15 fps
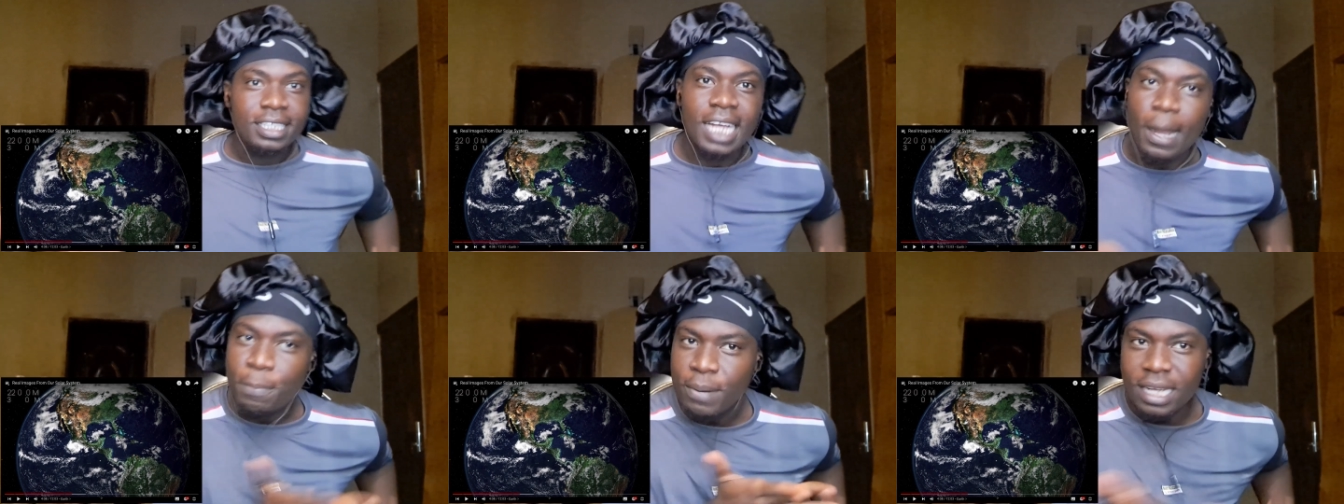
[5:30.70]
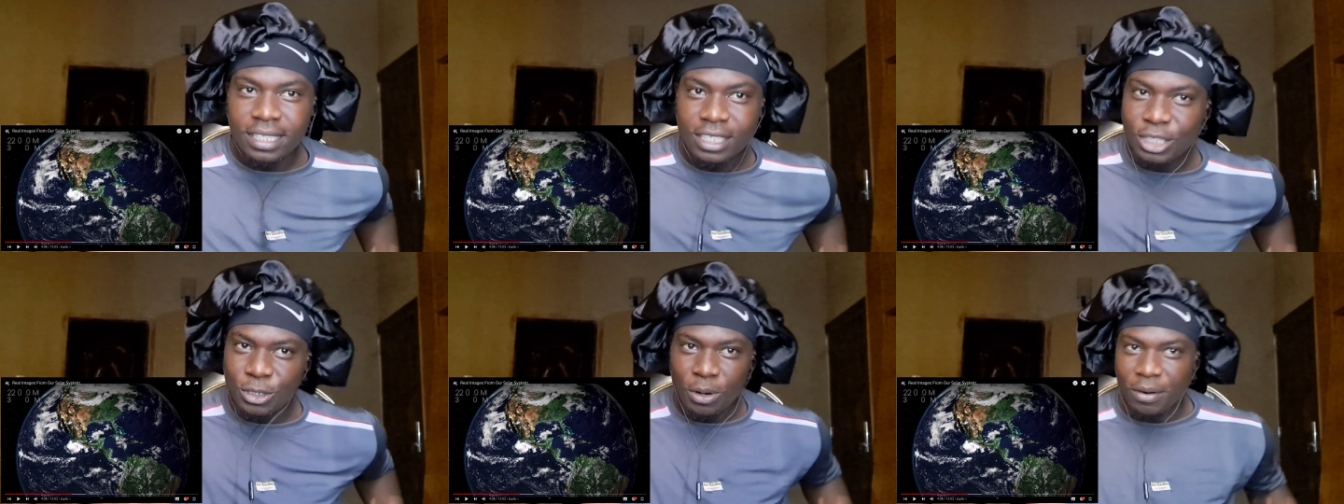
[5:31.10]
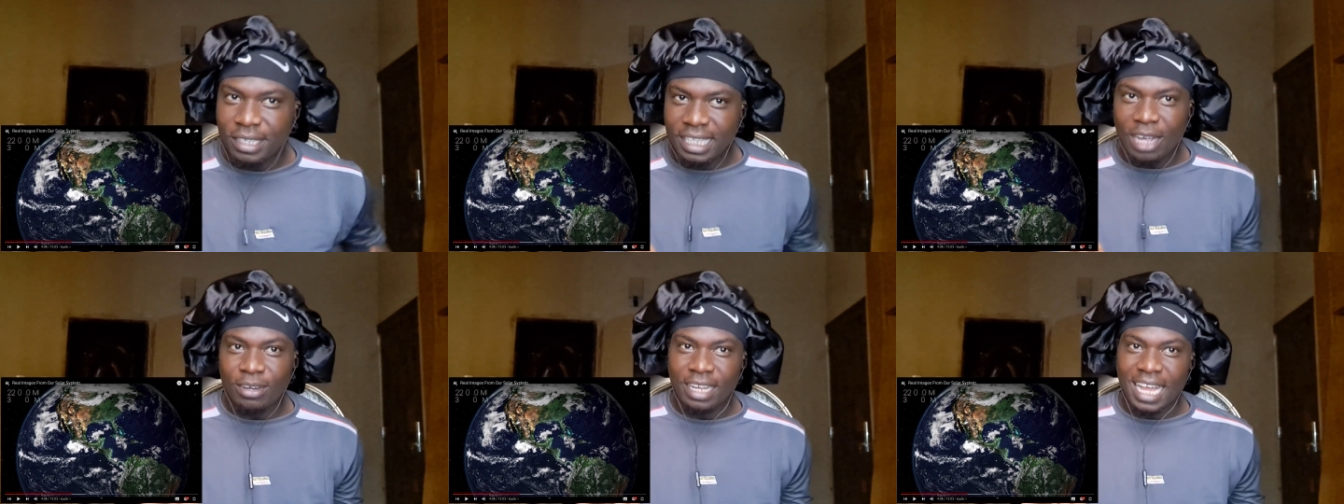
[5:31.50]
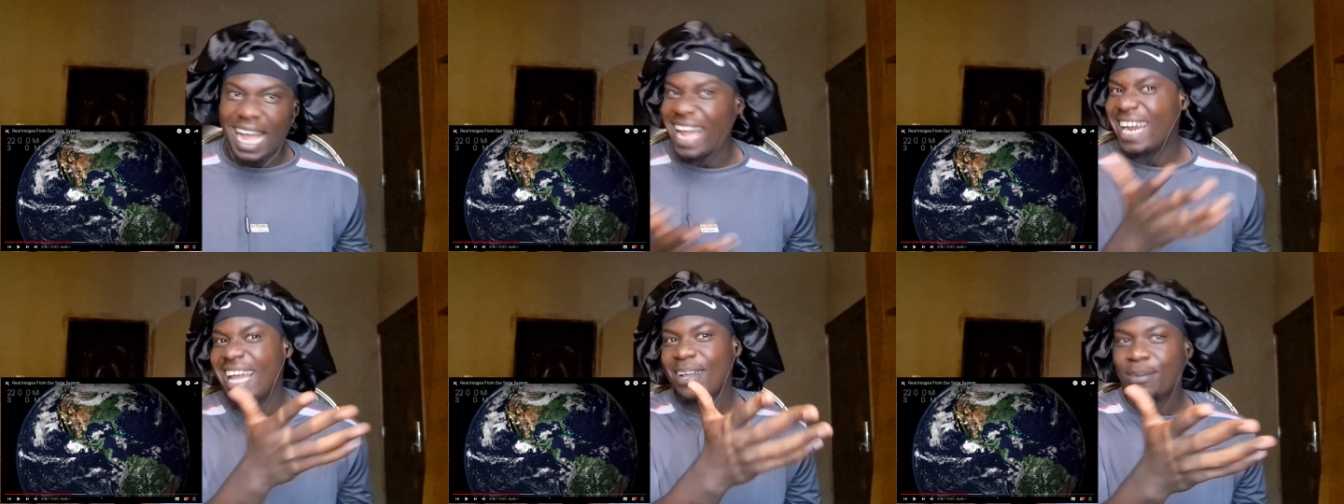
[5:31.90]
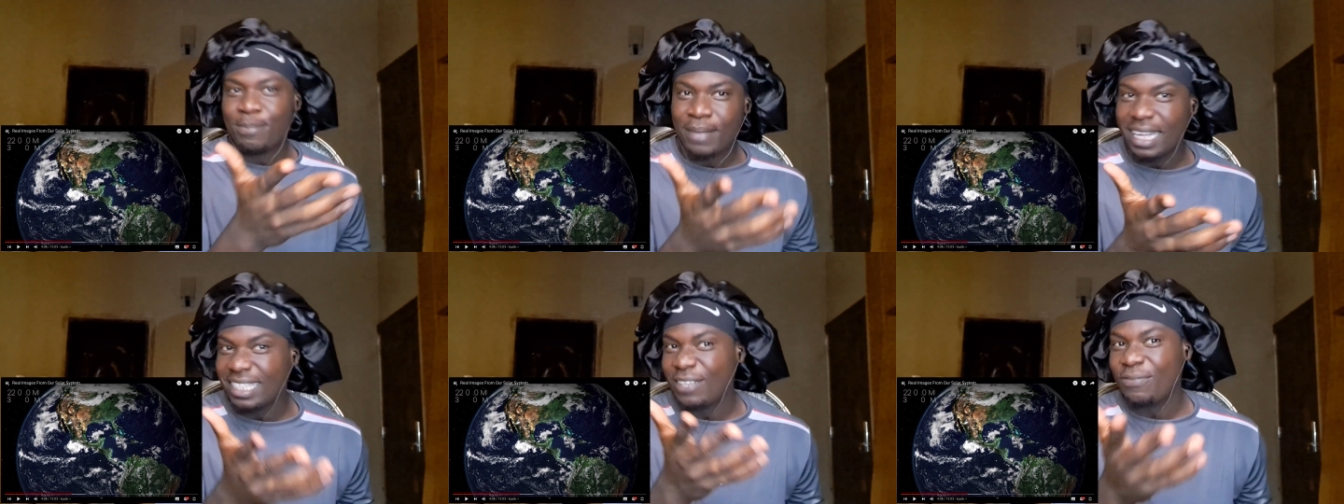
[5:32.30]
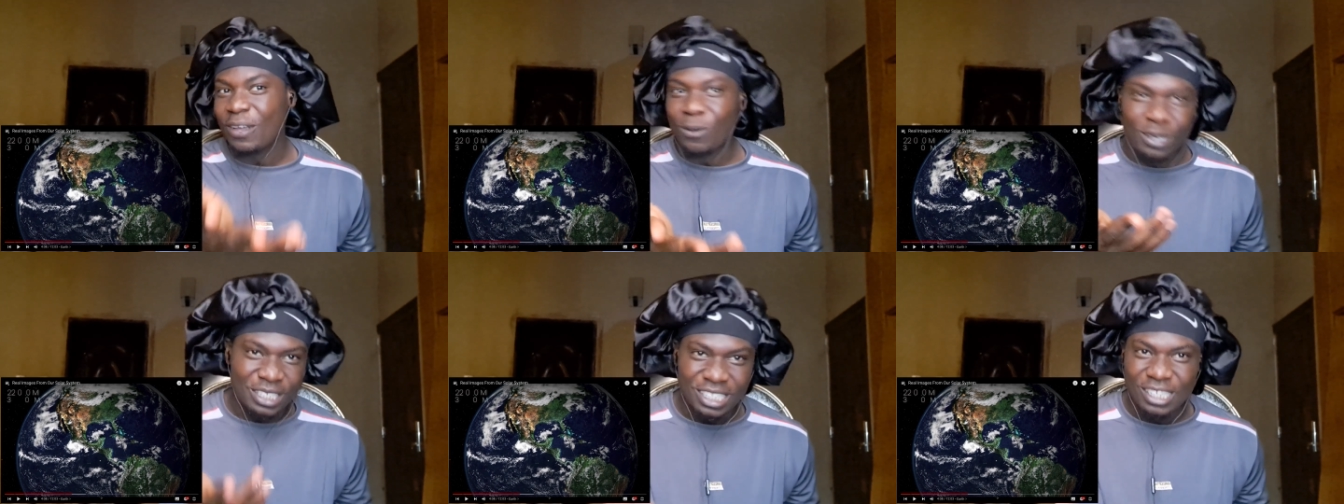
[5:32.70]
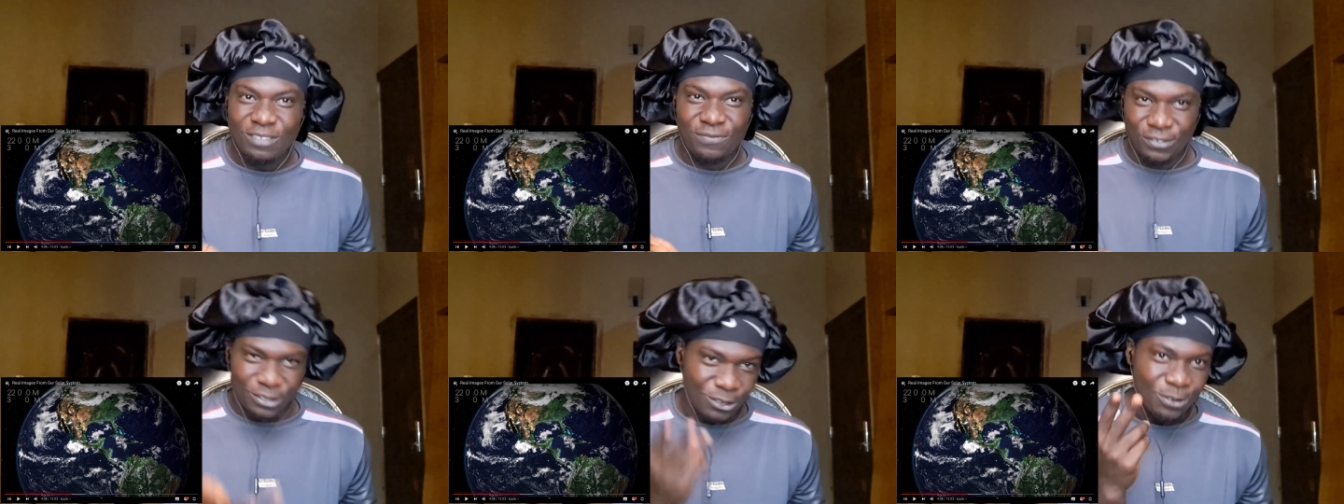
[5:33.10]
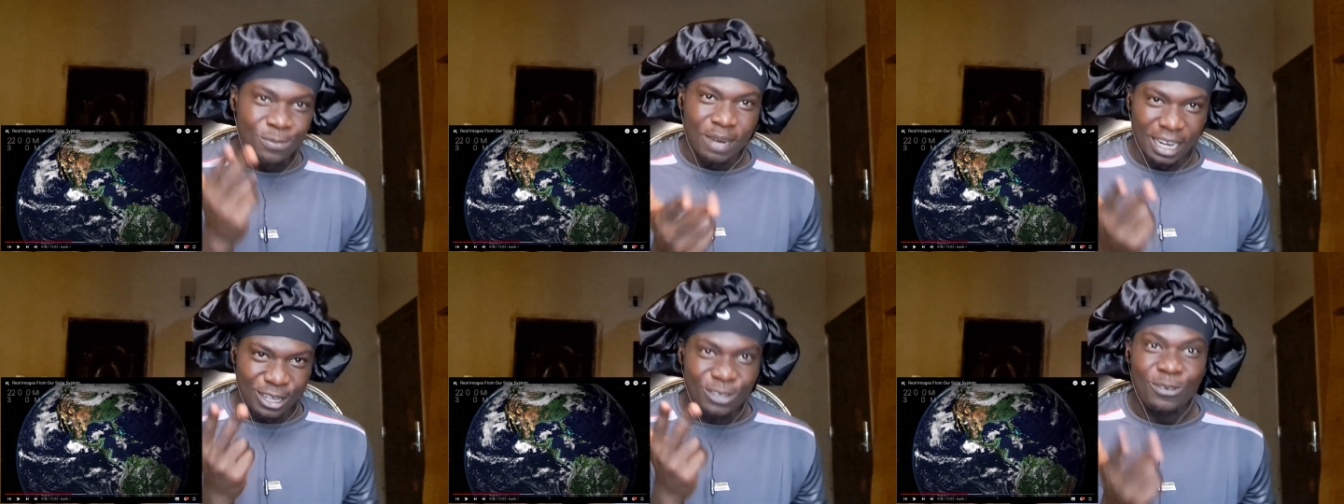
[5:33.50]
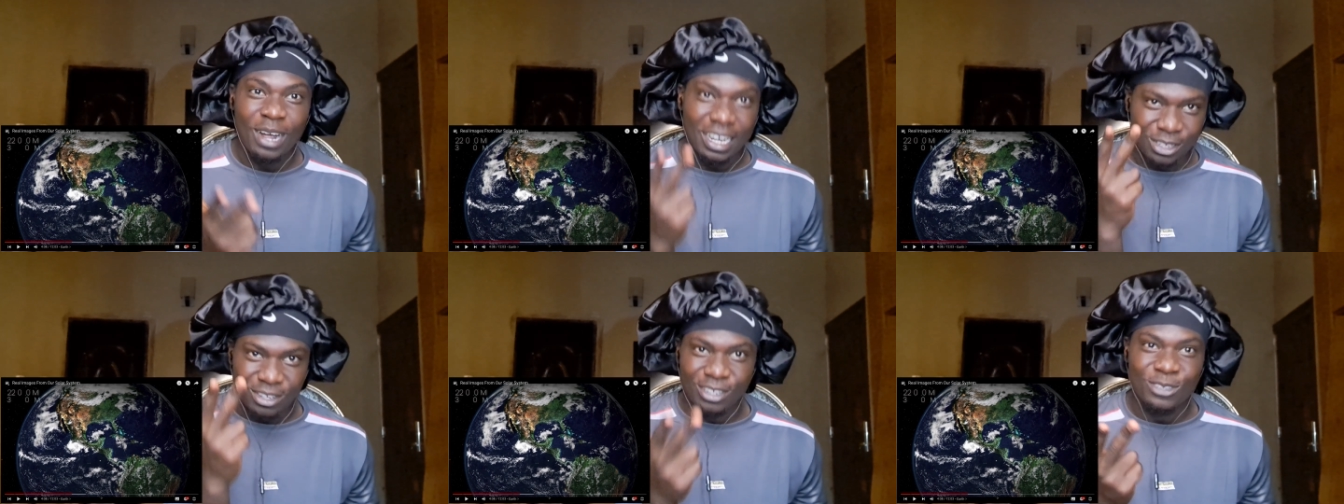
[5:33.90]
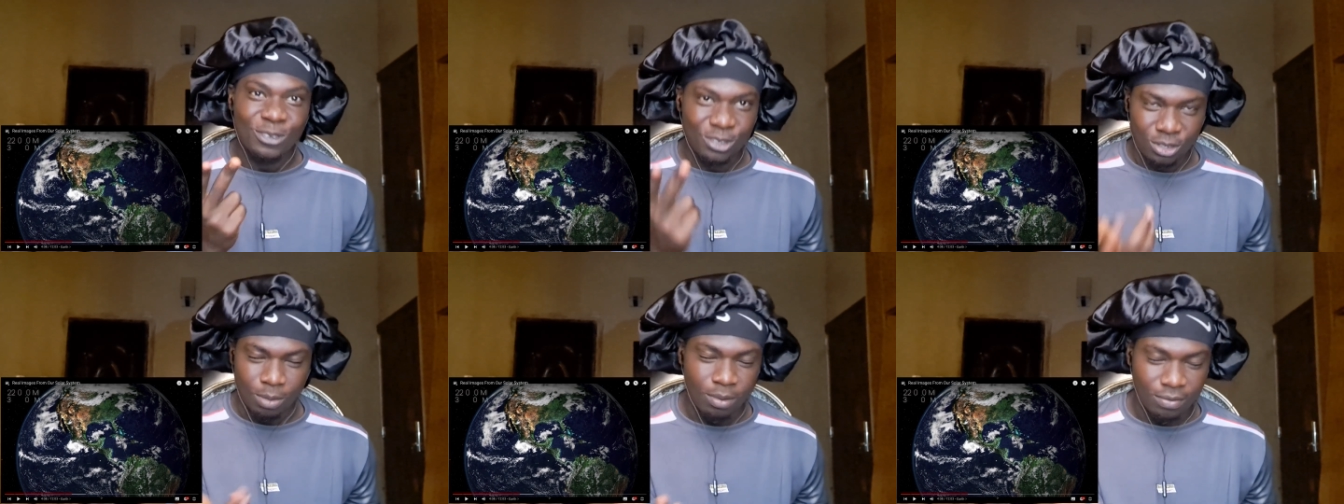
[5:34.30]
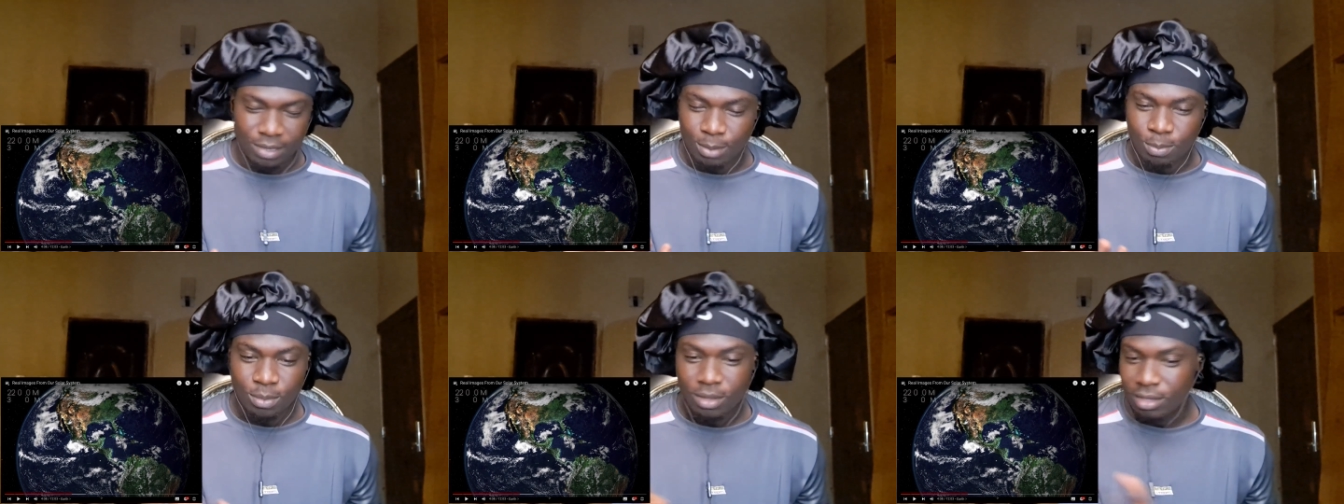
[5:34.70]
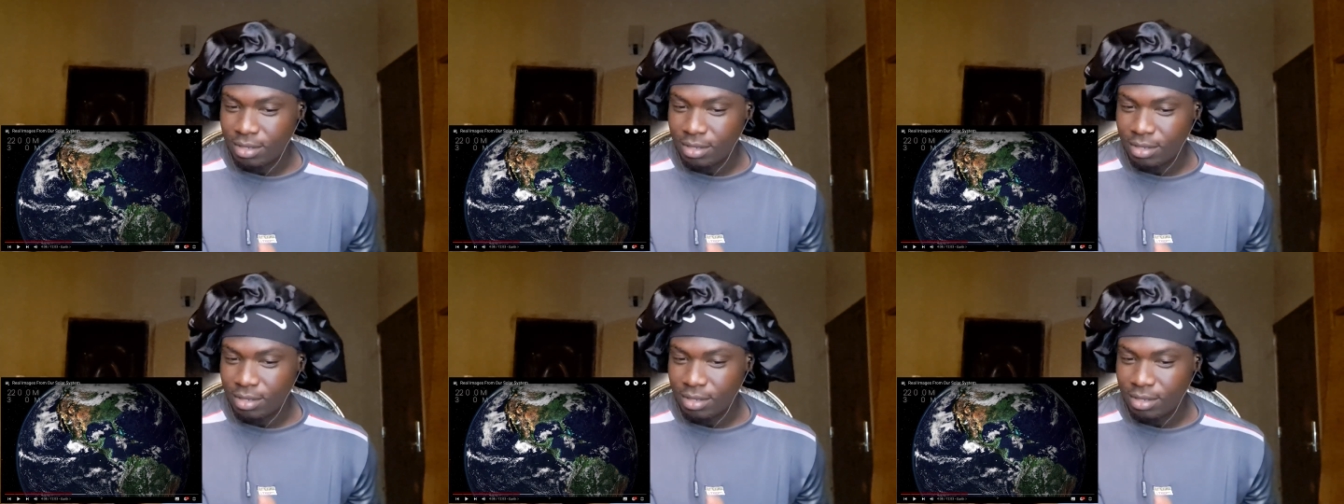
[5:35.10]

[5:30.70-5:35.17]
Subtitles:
There are plenty of theories out there, and I guess if you're watching this video, you actually know some of them.